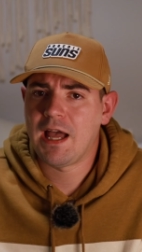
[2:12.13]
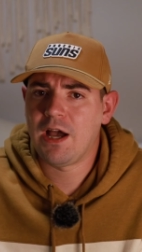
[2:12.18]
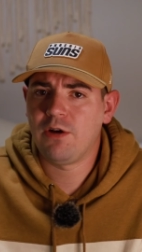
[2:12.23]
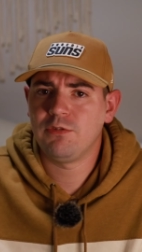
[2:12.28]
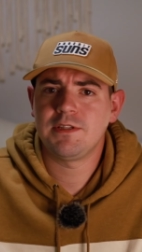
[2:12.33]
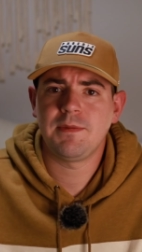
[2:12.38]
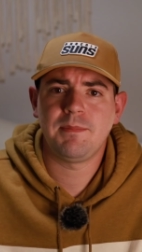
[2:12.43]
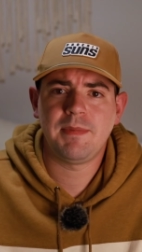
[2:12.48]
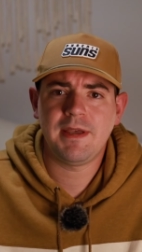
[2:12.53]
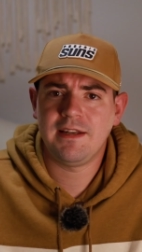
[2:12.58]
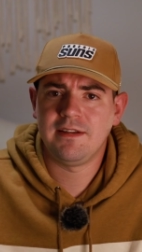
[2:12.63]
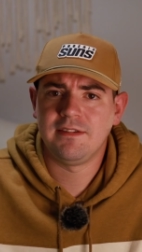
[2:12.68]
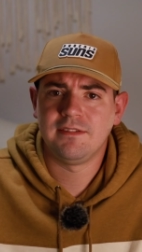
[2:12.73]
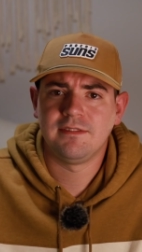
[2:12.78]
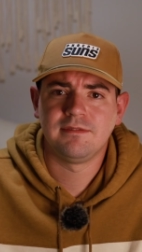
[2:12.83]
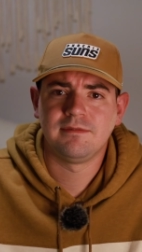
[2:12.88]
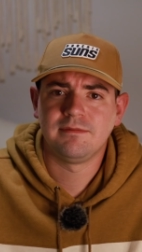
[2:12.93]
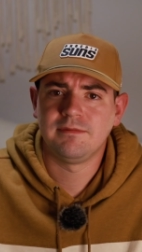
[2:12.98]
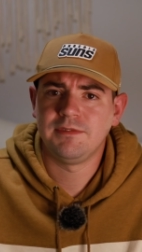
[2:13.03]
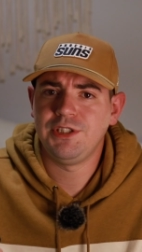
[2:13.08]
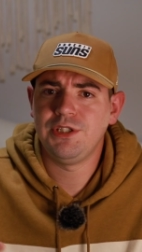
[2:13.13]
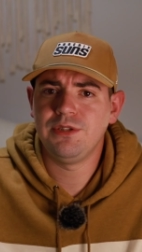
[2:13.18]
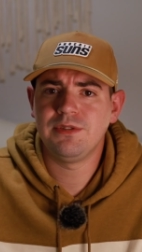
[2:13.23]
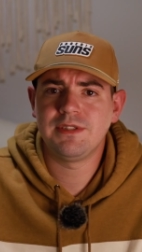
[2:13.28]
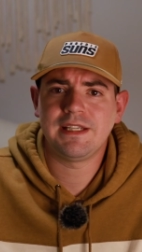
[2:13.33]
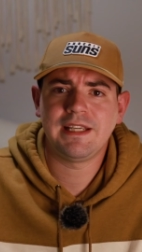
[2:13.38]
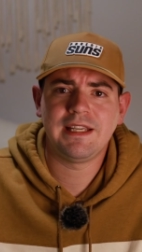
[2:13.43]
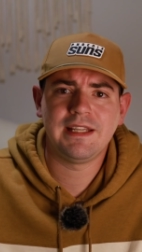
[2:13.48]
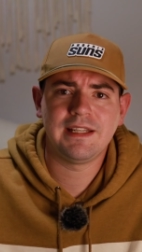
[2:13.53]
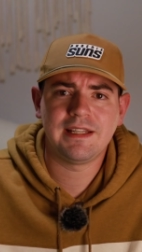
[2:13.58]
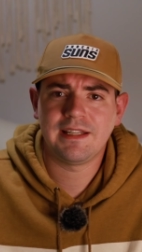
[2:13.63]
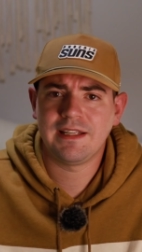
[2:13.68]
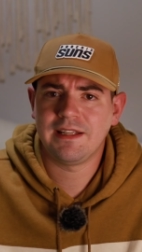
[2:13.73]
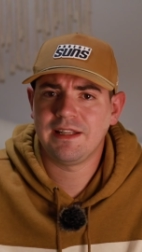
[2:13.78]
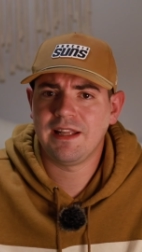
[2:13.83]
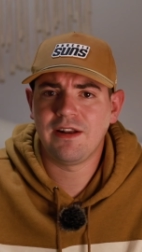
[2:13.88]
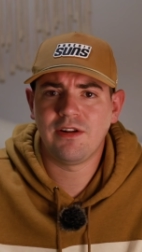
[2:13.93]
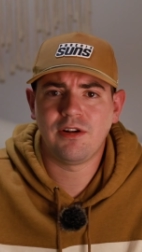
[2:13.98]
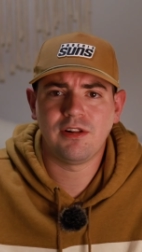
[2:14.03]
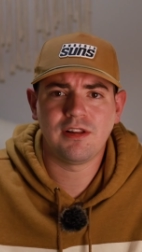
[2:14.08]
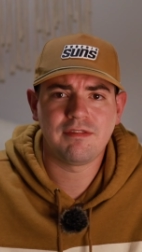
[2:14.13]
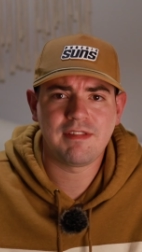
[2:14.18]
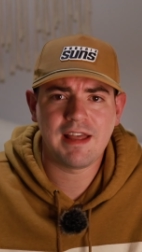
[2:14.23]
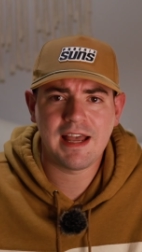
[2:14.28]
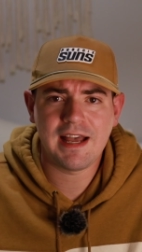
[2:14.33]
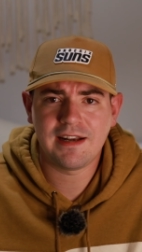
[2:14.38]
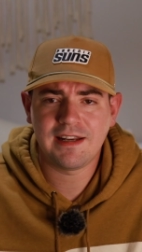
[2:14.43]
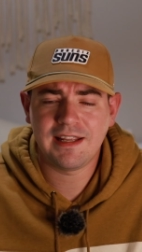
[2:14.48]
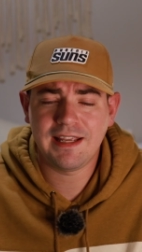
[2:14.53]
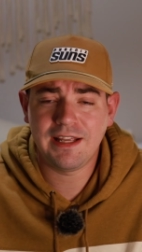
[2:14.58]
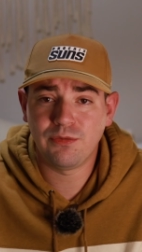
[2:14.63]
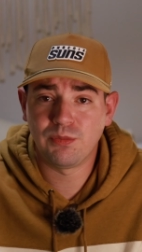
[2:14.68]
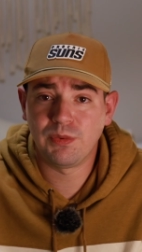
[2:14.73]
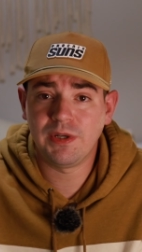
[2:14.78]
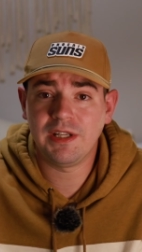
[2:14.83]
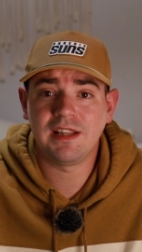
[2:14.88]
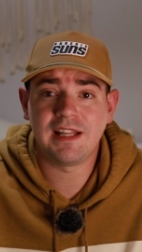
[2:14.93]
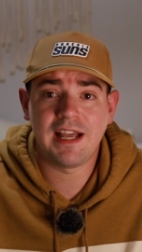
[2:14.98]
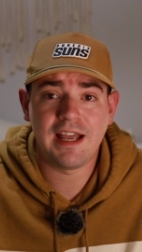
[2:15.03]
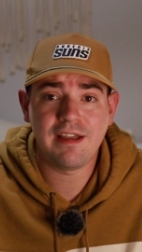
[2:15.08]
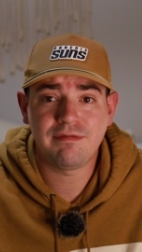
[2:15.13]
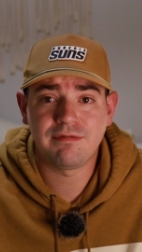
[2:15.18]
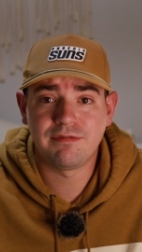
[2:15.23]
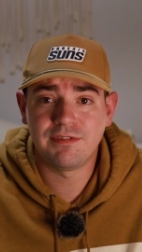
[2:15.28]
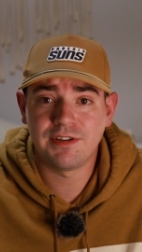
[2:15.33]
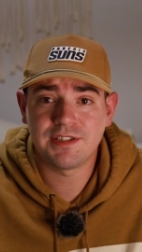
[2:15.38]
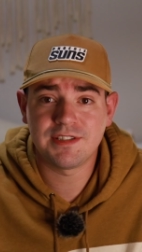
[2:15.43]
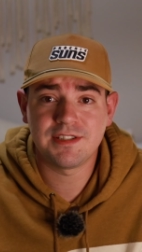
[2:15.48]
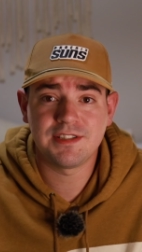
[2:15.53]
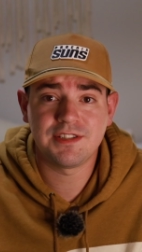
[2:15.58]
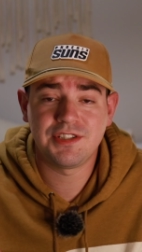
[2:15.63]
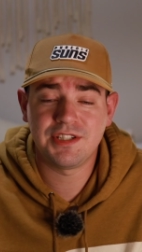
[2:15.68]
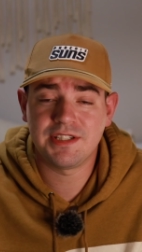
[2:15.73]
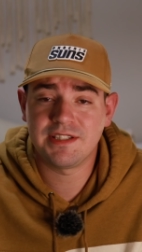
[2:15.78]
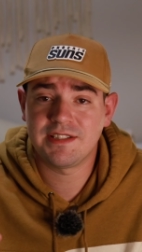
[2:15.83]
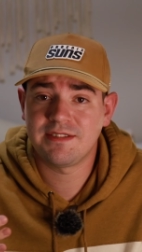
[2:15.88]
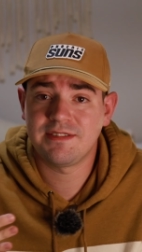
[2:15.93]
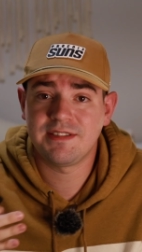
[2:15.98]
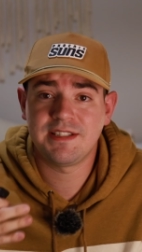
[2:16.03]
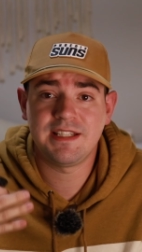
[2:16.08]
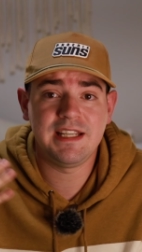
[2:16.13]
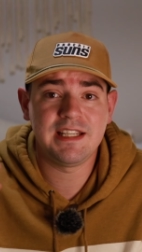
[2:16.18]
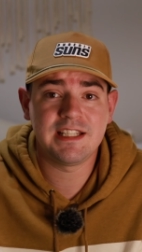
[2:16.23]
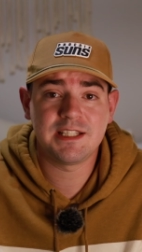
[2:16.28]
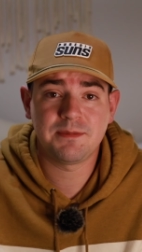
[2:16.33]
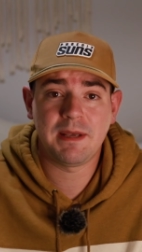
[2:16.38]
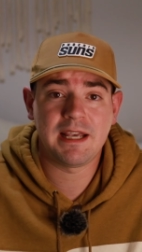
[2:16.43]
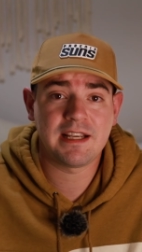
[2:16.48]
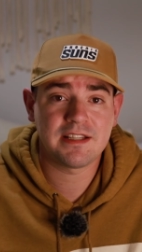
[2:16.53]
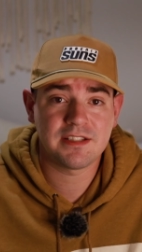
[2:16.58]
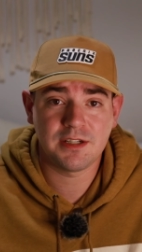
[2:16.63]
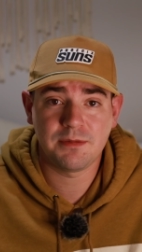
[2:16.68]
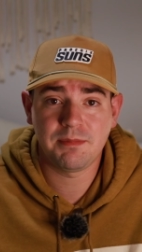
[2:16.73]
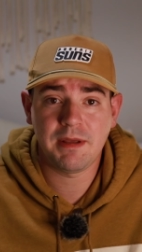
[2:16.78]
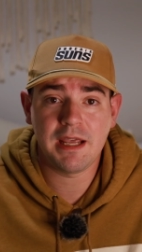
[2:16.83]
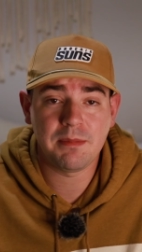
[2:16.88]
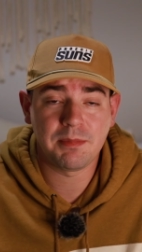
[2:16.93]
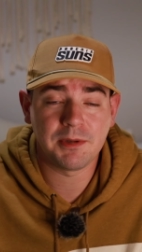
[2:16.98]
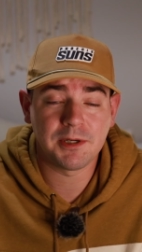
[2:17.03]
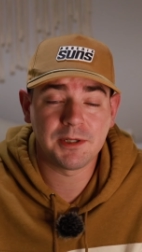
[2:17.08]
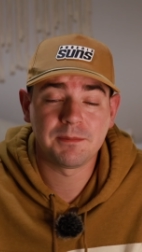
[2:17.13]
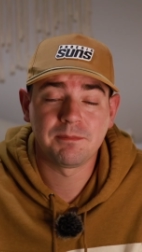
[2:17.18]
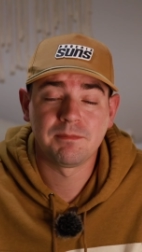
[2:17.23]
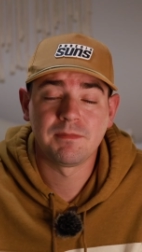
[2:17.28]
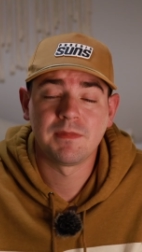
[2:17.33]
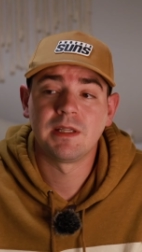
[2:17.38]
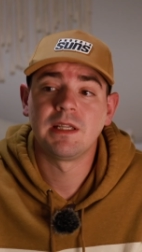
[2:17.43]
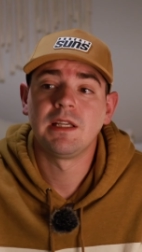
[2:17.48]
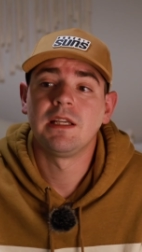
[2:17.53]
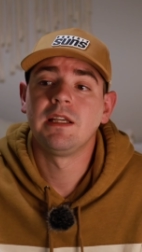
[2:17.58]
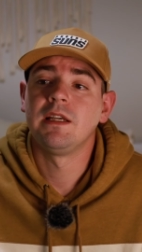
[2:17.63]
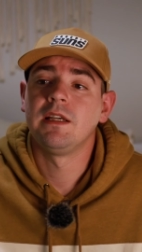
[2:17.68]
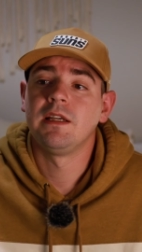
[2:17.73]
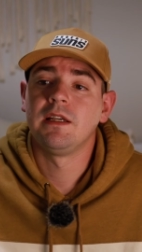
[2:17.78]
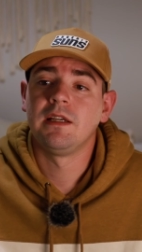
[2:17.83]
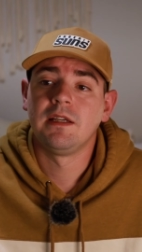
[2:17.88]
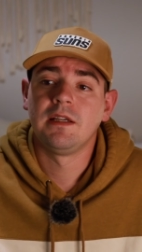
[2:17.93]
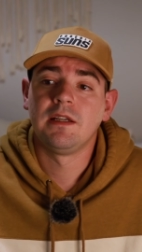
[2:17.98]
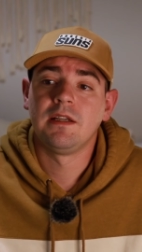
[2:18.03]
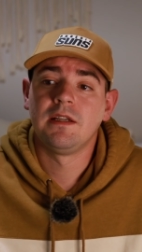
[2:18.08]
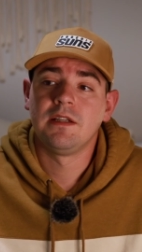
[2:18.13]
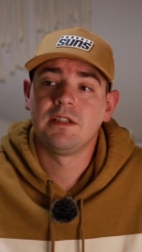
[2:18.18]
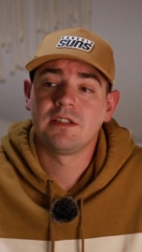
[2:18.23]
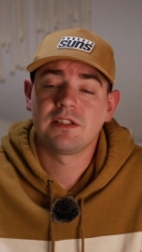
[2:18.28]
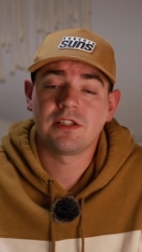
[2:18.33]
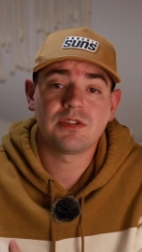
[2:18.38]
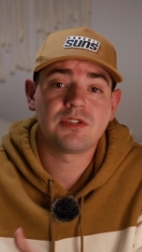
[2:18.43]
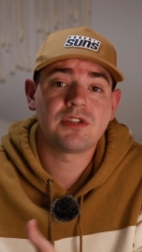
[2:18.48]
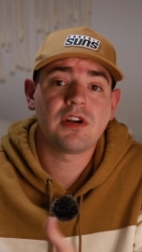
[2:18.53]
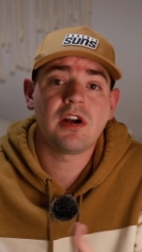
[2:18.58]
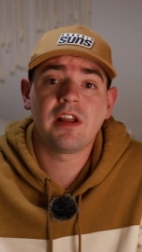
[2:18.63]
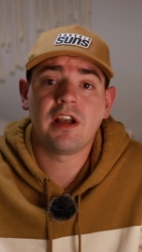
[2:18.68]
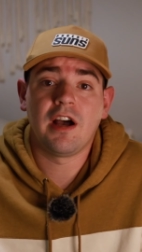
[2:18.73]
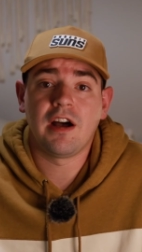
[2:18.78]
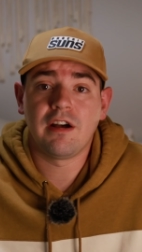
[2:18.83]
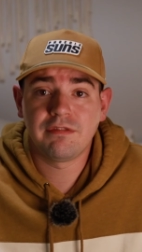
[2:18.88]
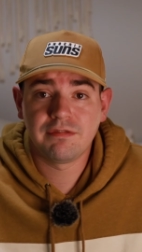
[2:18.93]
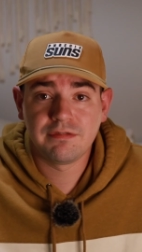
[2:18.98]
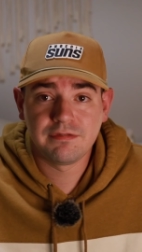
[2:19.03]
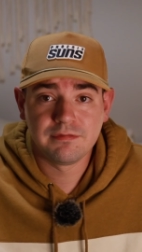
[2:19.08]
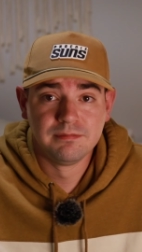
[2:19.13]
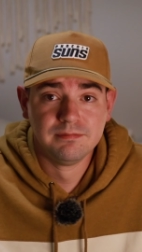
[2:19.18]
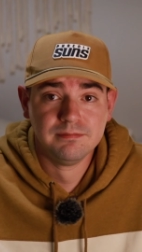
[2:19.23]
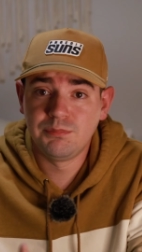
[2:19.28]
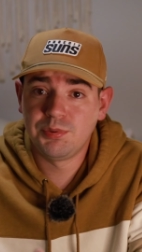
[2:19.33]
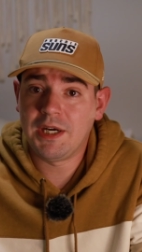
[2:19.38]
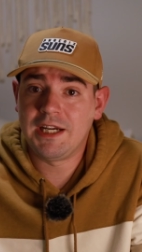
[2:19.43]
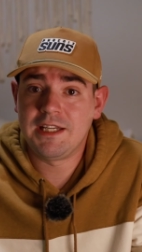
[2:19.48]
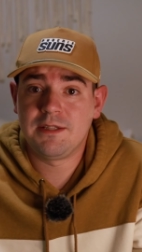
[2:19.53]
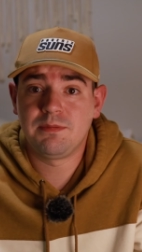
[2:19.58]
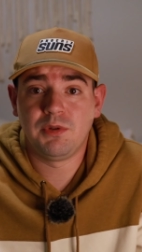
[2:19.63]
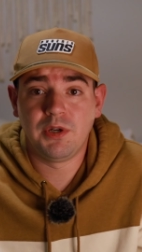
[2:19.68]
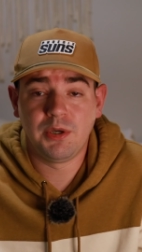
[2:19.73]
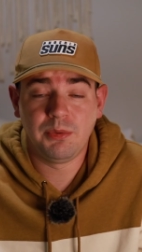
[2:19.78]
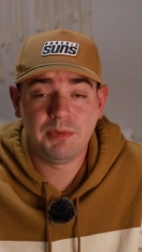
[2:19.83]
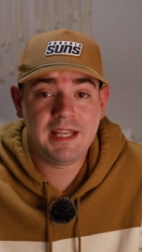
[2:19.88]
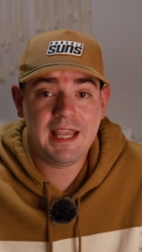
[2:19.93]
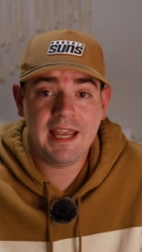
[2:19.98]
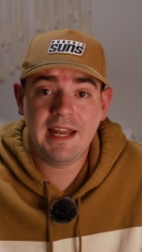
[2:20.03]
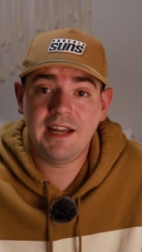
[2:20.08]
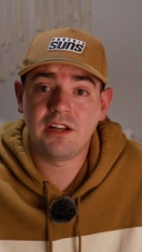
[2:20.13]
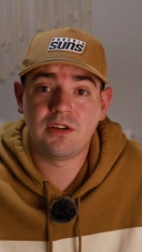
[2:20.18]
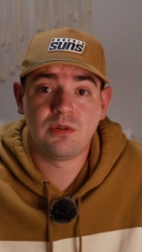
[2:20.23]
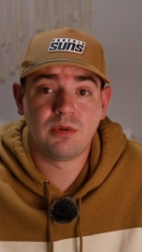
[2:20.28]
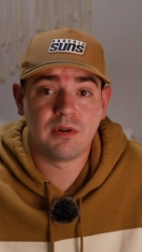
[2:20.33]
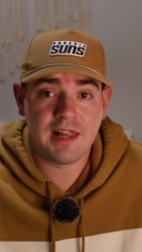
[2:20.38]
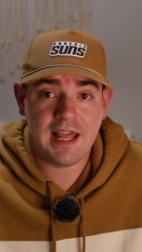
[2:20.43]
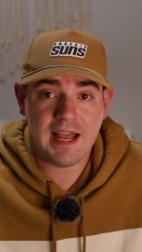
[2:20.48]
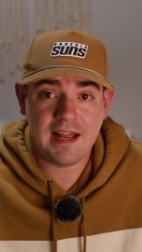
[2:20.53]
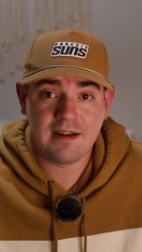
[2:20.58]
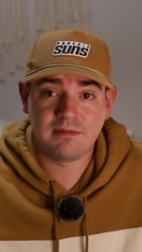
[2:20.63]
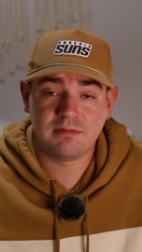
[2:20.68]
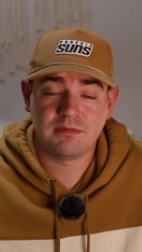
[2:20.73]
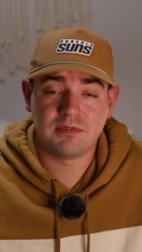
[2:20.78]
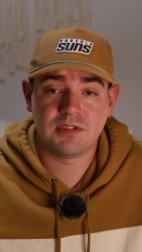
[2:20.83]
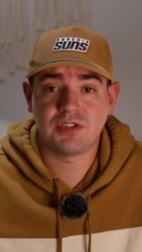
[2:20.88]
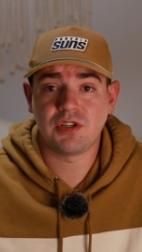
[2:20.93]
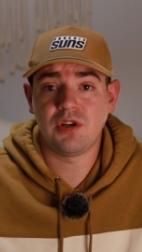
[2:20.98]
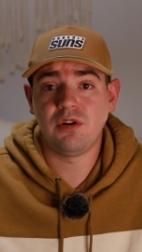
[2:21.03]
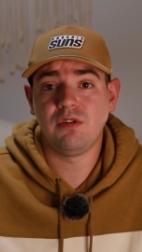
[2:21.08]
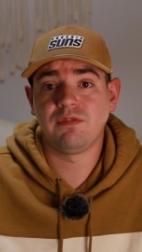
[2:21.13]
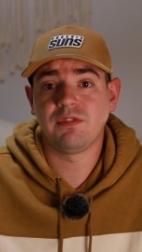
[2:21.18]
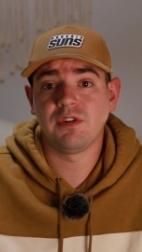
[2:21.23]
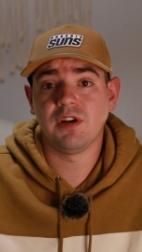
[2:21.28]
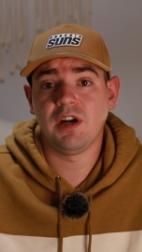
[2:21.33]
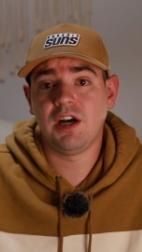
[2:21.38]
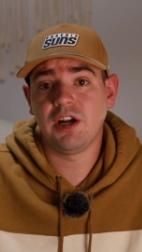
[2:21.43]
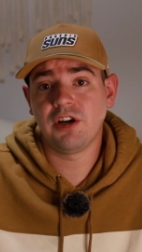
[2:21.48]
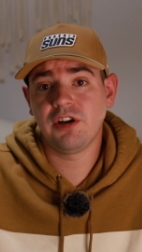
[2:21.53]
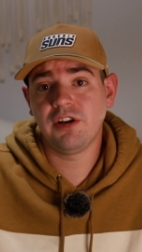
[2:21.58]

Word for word: how has it been? using it and all of that in real life versus just seeing specs on paper. So starting off, price point, we can't ignore that. So for